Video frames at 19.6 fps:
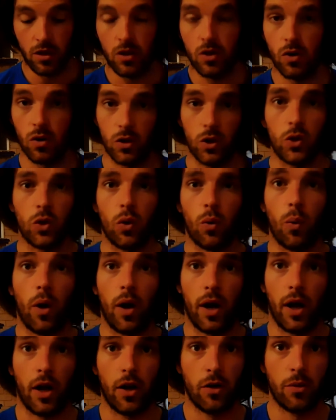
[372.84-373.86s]
Not sure
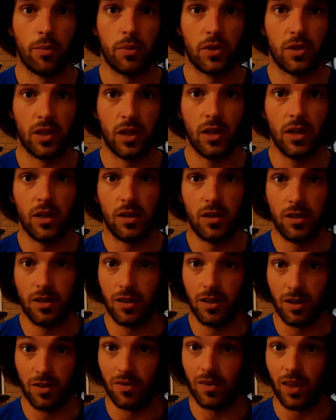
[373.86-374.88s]
100%
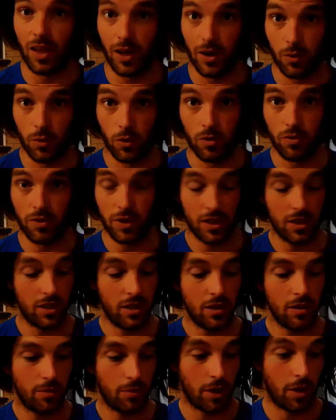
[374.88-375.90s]
if that will fix
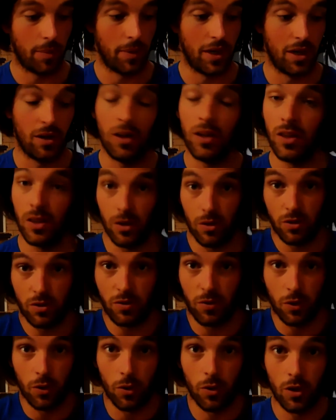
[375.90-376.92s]
it, but I mean, there was
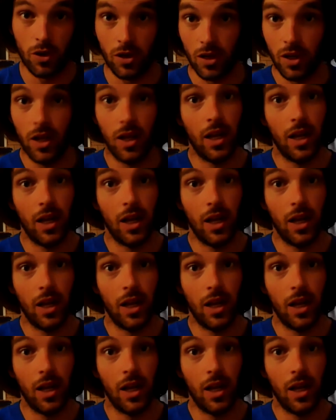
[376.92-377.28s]
fuel